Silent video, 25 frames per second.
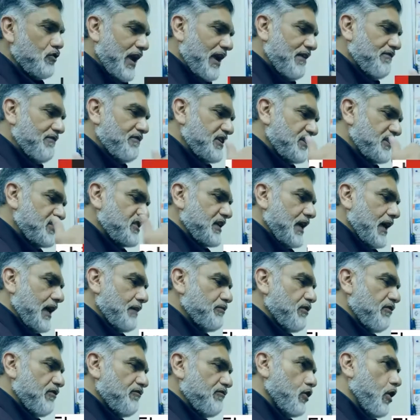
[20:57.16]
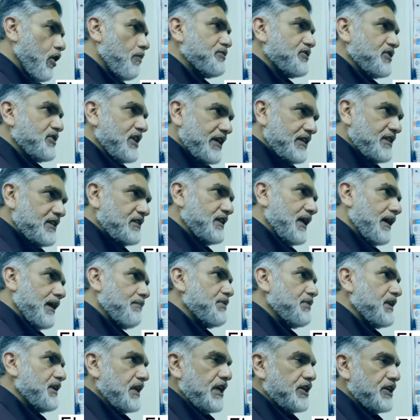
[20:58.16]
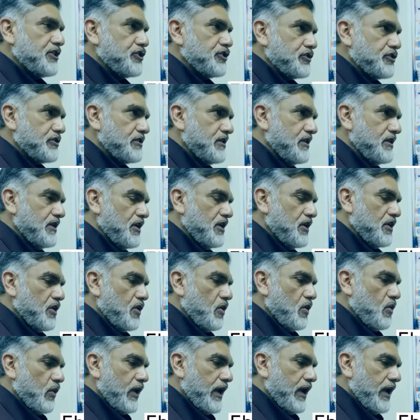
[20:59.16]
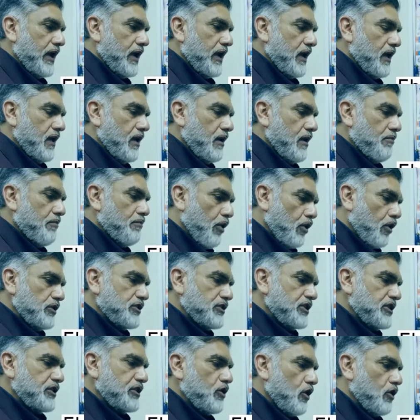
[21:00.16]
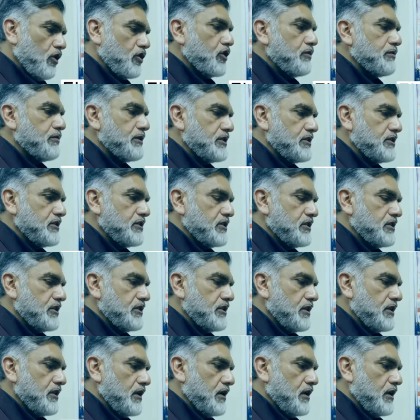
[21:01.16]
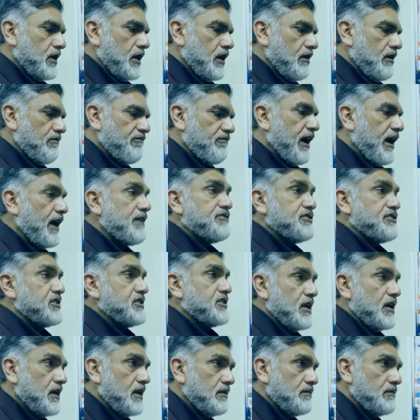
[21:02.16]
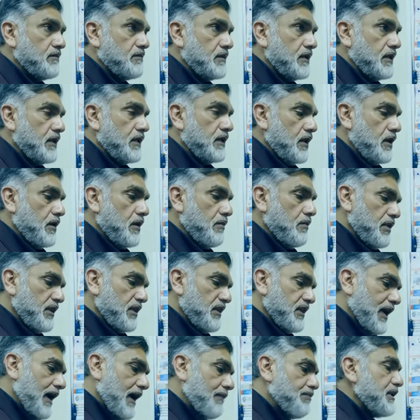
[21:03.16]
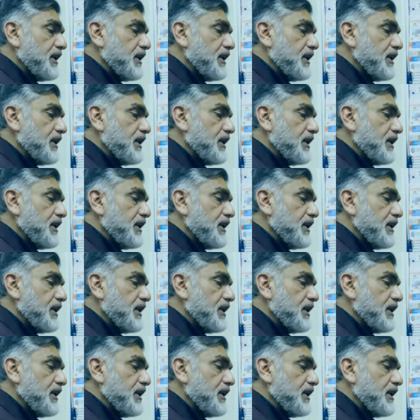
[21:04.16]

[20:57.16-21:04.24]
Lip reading: have this type of lopsided application where policy documents are five-star, but the